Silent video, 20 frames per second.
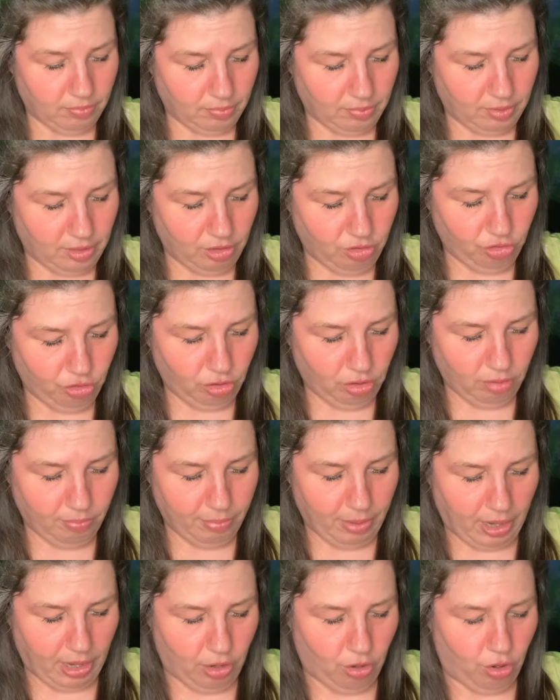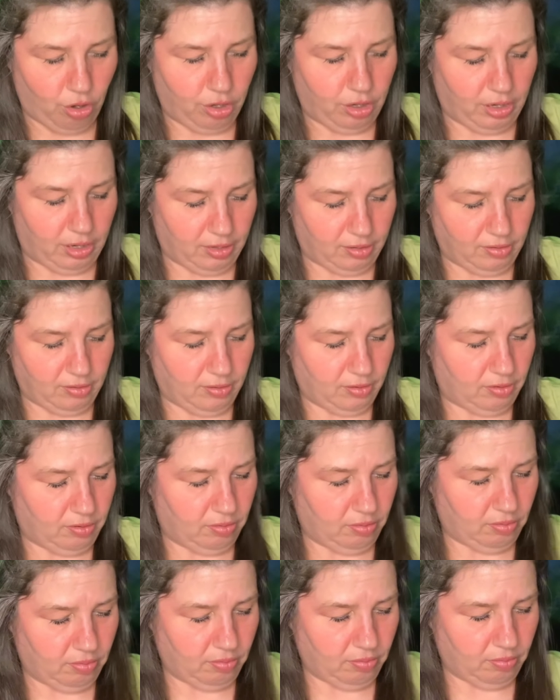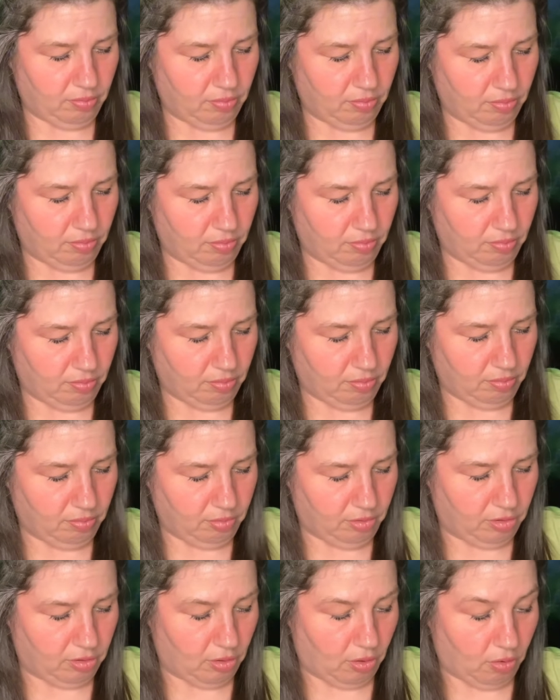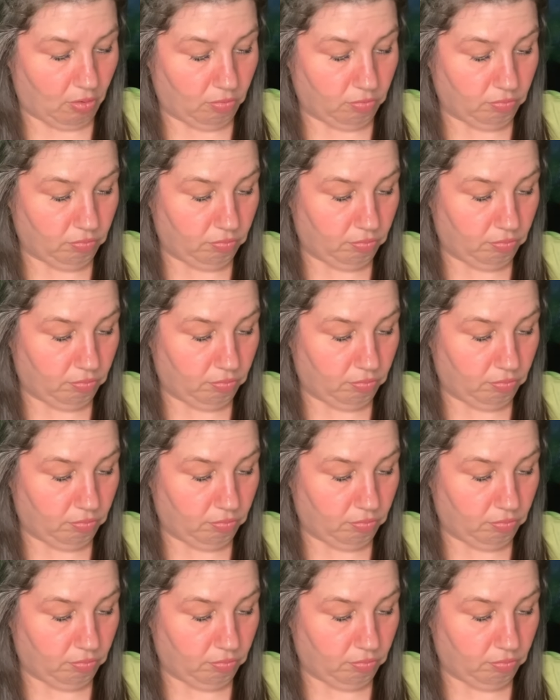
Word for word: these are by an artist, so